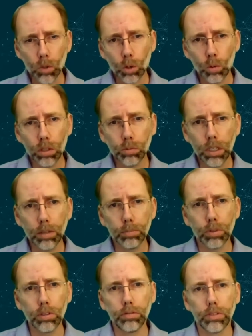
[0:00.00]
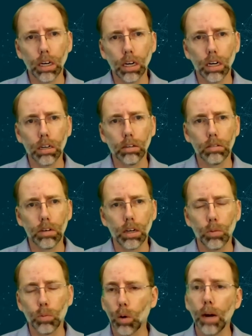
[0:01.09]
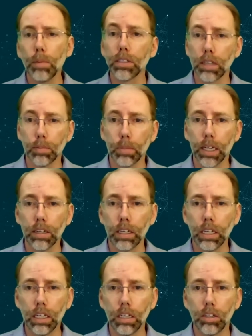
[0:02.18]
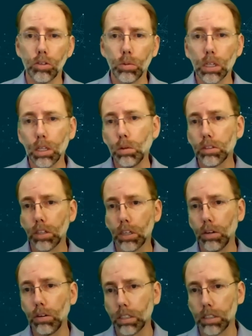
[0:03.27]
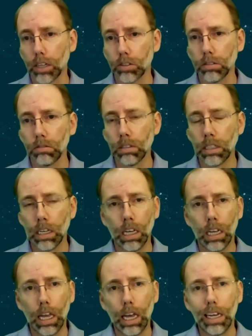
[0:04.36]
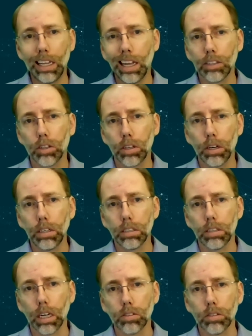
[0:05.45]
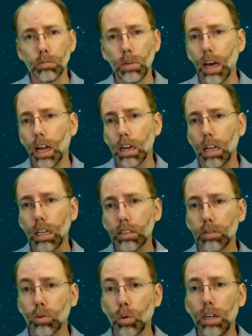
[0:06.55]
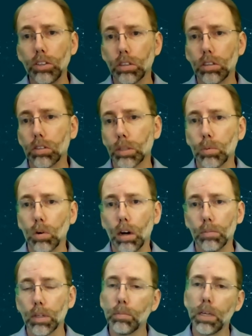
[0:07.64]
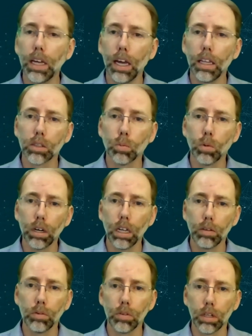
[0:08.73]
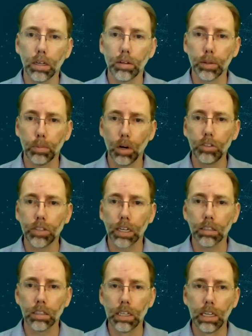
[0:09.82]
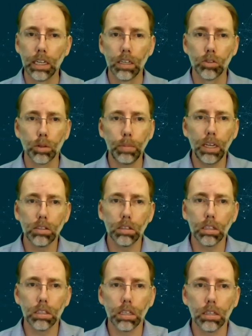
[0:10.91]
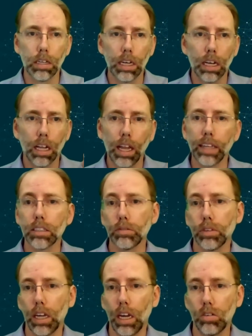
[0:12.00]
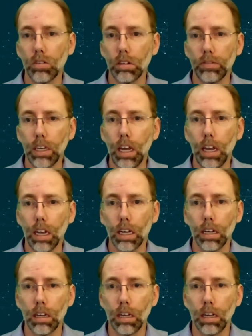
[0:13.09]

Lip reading: was we improved our requirements template to include a security section. And in that security section, we had a list of questions to prompt the BA that's working through the project. So based on the classification of the data,